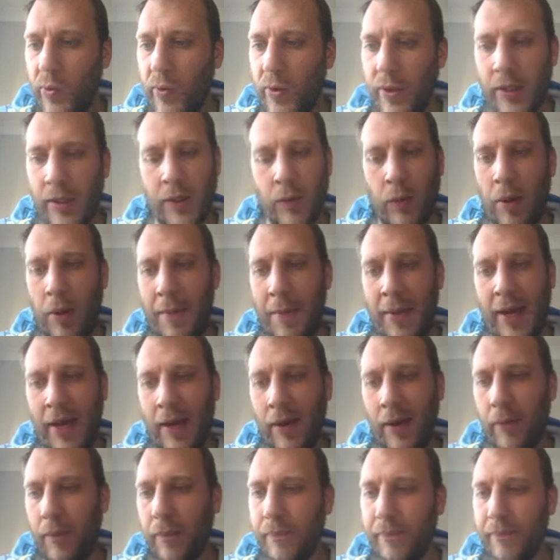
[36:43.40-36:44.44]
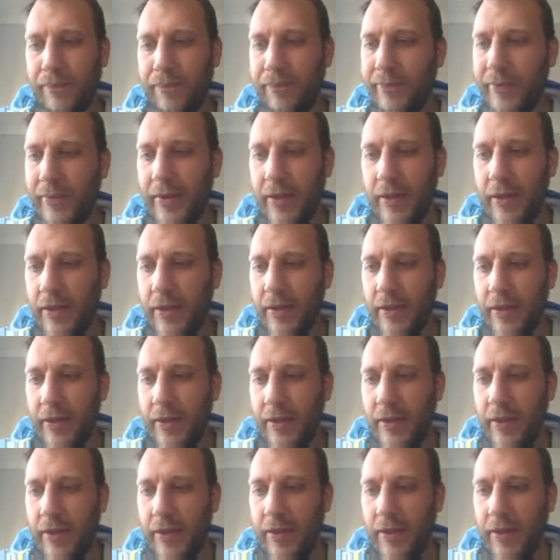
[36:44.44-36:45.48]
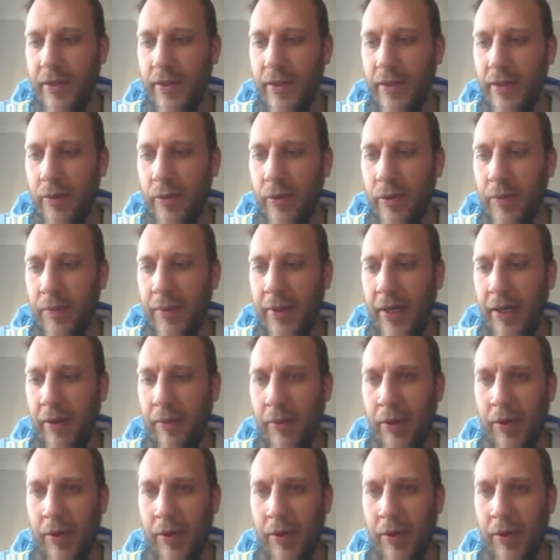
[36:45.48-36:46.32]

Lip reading: I don't want meow. Don't want meow. We're